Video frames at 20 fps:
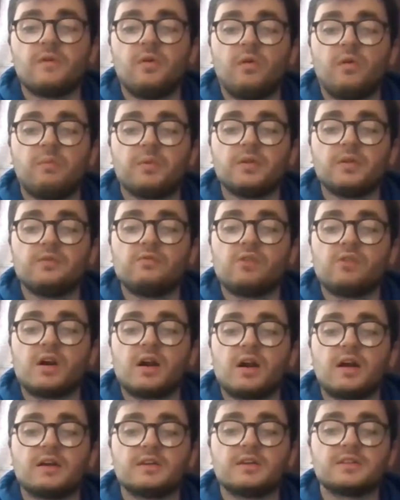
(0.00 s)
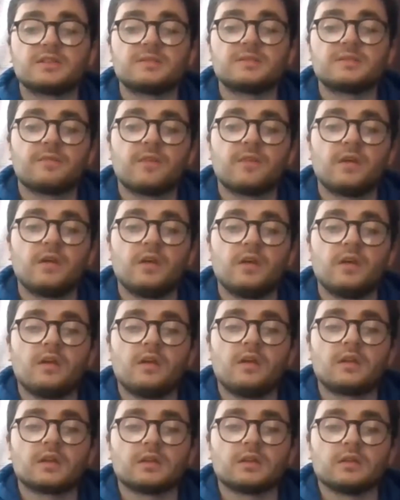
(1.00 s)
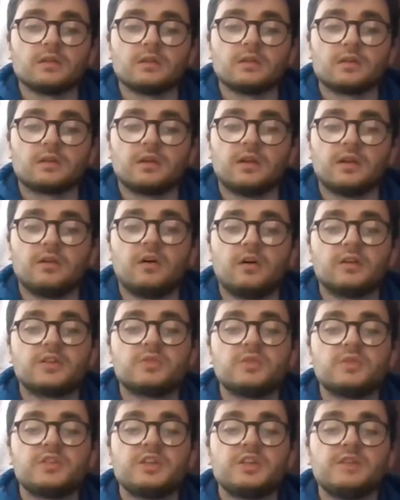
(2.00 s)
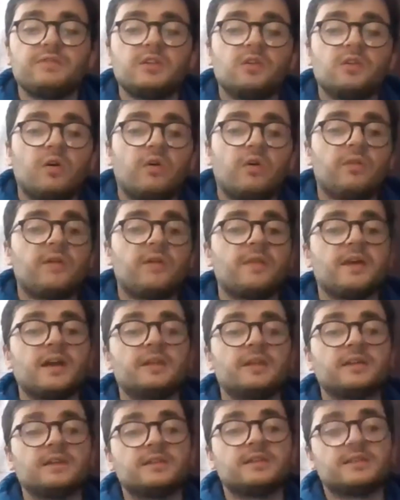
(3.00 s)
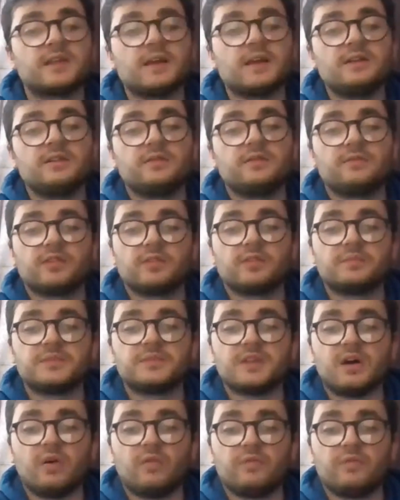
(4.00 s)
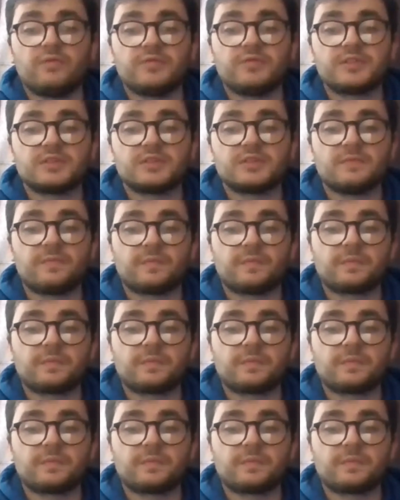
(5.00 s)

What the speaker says: up and rise in order to achieve the goal that they had intended for themselves.